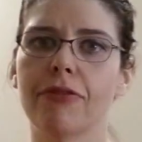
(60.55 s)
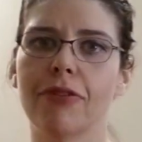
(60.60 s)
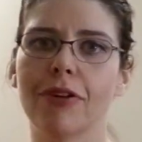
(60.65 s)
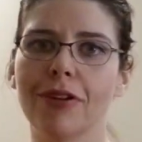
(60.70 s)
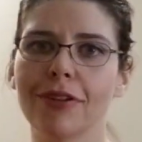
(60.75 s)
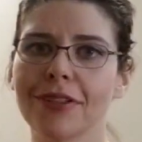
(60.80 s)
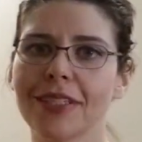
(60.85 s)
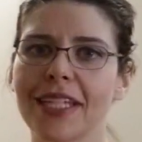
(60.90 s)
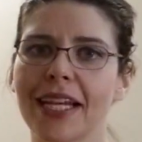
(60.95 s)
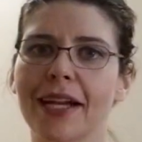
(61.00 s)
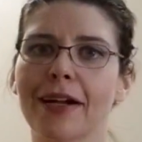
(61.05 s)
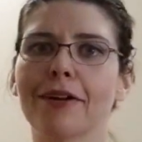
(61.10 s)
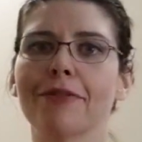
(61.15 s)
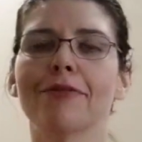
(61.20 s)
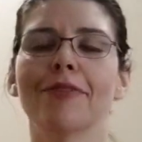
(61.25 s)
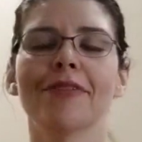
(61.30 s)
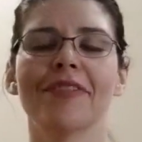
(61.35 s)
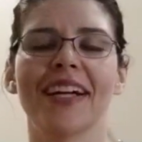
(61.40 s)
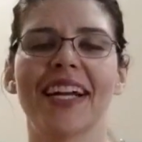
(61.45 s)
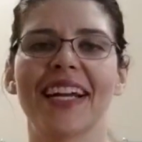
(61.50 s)
full tear
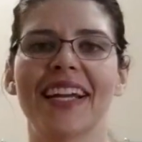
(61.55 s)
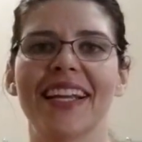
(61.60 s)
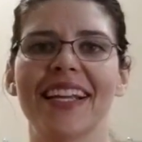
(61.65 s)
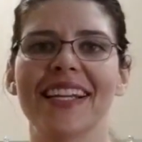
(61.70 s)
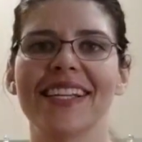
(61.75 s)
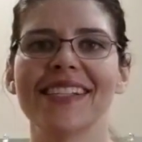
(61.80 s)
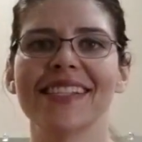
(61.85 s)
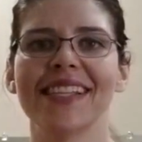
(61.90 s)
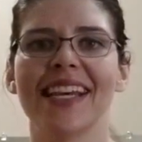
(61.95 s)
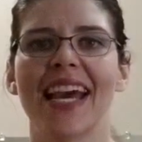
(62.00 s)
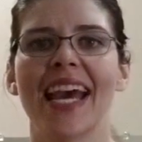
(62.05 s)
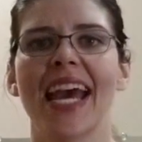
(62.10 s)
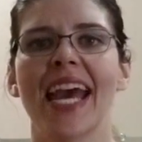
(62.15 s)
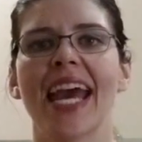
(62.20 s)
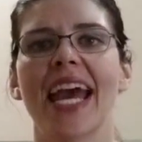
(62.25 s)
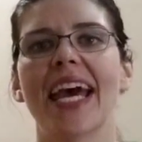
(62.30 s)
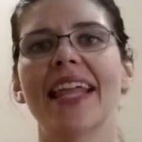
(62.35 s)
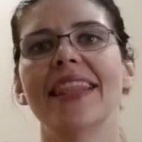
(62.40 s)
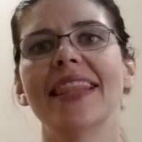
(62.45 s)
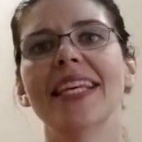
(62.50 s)
varieties,
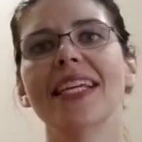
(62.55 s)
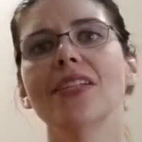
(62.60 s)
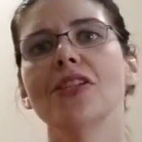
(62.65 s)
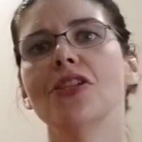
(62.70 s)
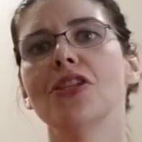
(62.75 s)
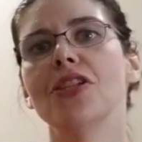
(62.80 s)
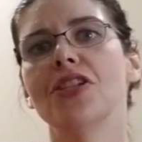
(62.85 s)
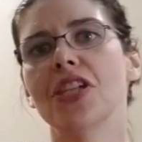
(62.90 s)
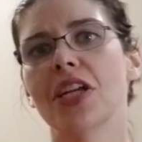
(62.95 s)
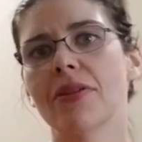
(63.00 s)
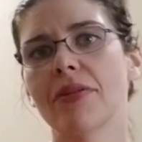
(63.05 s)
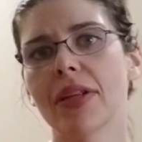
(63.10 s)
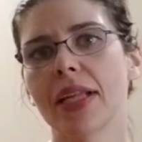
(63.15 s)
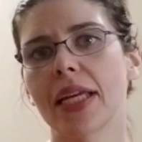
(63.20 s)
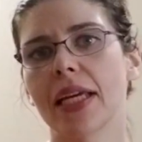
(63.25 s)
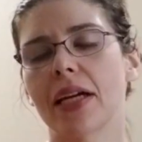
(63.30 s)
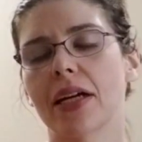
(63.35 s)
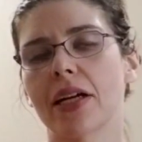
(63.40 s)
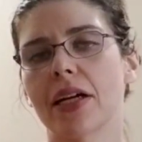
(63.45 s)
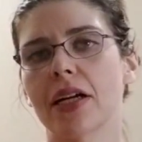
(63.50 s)
and this
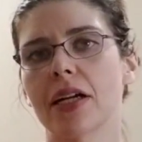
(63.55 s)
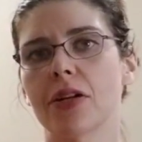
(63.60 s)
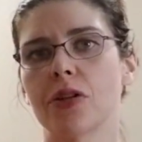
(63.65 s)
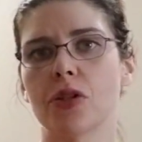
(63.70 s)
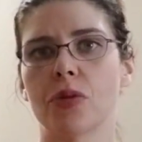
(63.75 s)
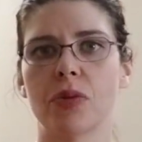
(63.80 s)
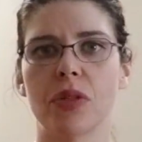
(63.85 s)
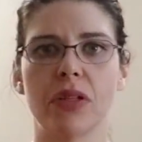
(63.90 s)
generally occurs when